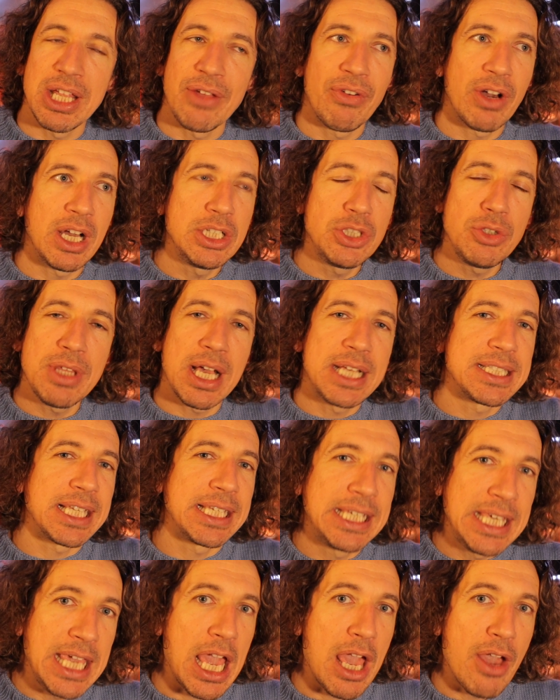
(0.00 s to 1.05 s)
if I do that as a
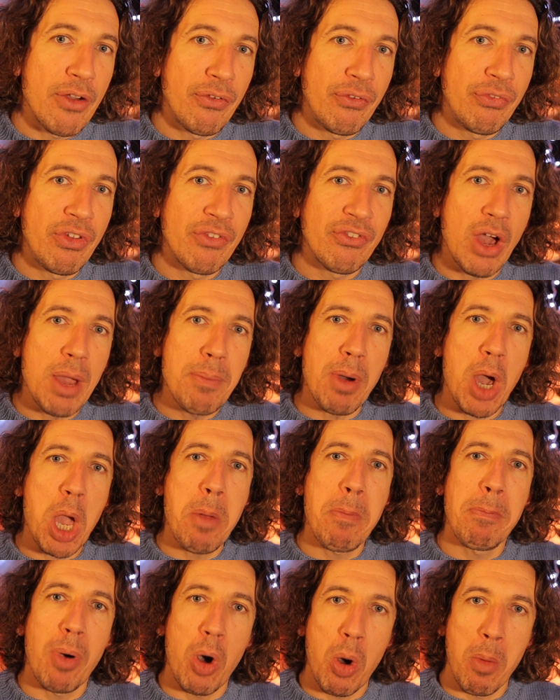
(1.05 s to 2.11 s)
gift, if I buy a
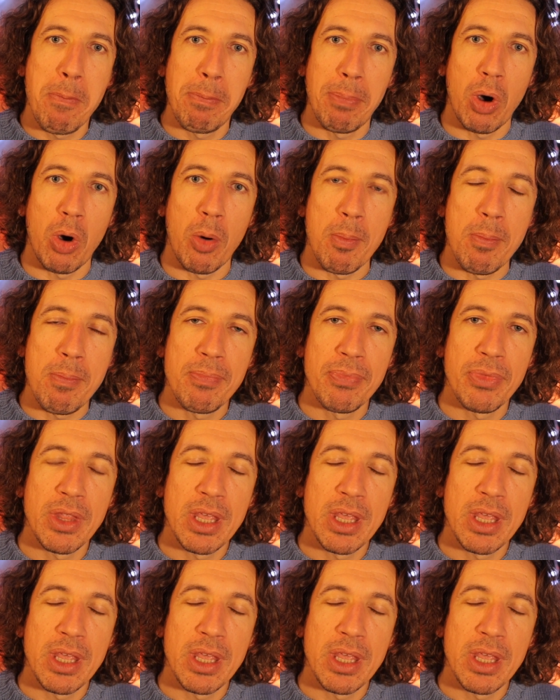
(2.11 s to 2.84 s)
pom-pom